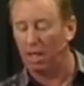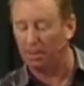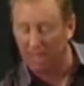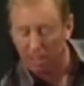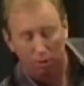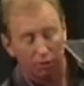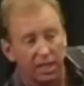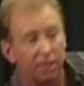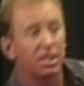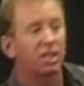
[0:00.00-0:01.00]
And they're called
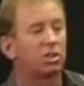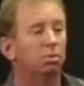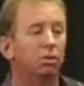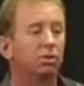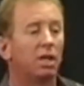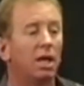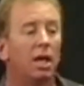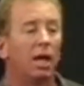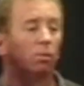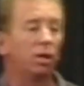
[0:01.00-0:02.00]
the untouchables,
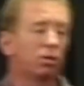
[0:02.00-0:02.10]
and we're